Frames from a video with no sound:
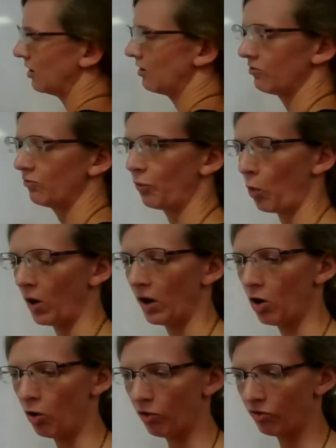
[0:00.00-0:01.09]
4
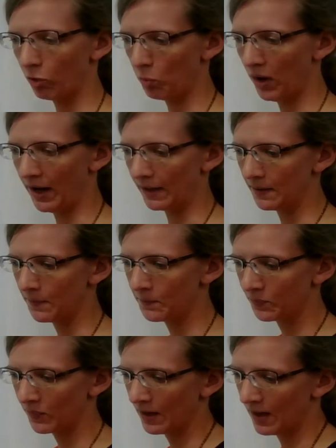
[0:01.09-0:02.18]
over 1.
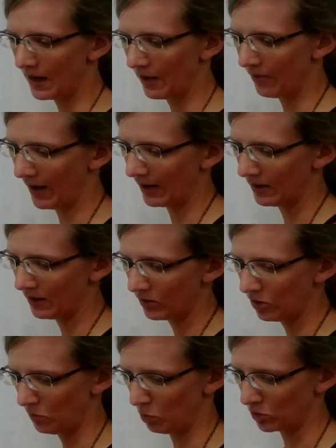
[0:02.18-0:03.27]
And then
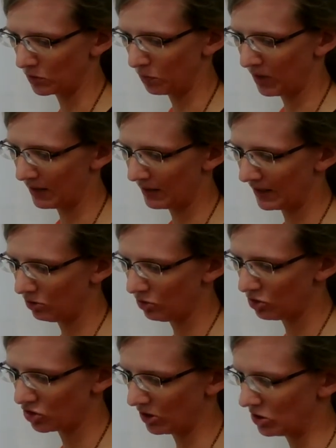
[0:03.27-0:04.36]
you multiply like you
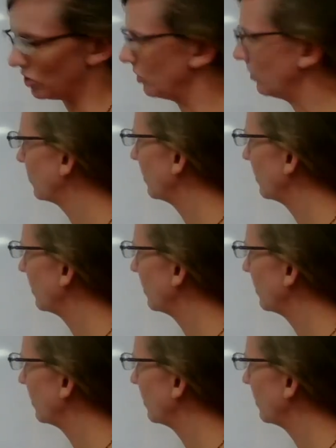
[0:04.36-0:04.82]
usually do.